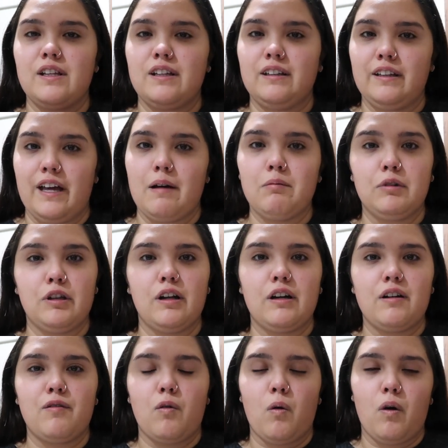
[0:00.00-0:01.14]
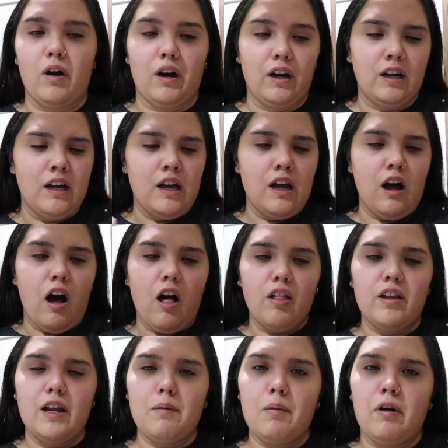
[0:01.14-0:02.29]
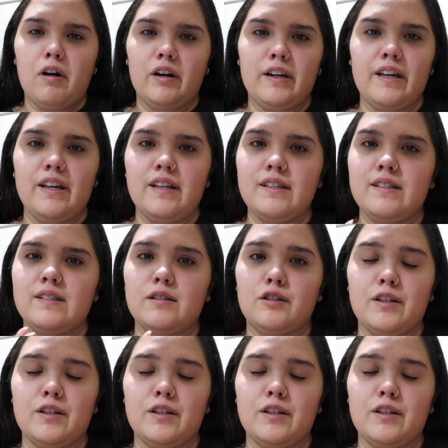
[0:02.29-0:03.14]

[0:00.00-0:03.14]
the glam look for holiday parties,